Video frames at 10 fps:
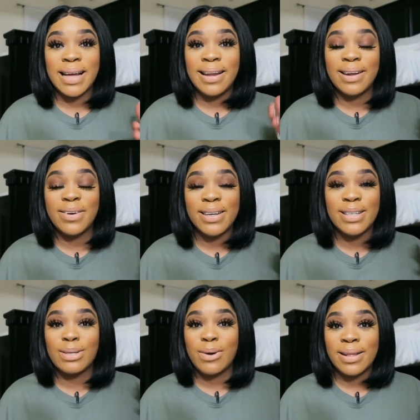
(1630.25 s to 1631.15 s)
I literally
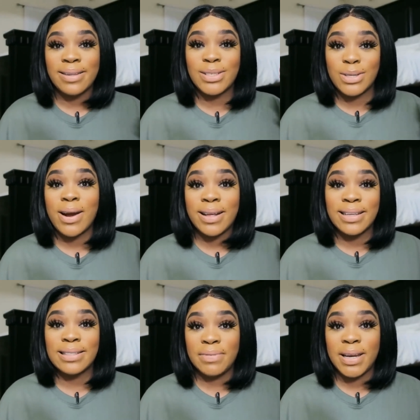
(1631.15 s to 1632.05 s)
start started
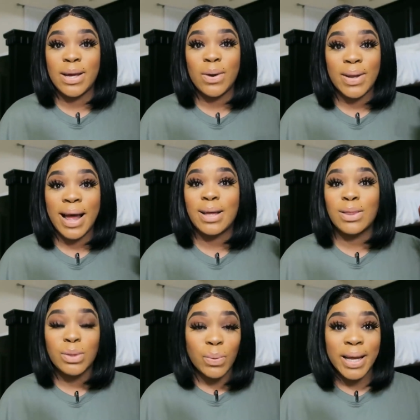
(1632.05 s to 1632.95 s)
this video
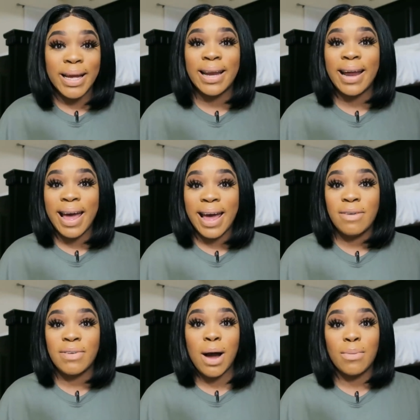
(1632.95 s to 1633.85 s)
like three and a
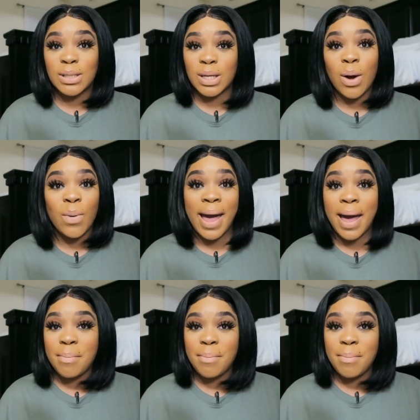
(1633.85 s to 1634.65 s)
half hours ago at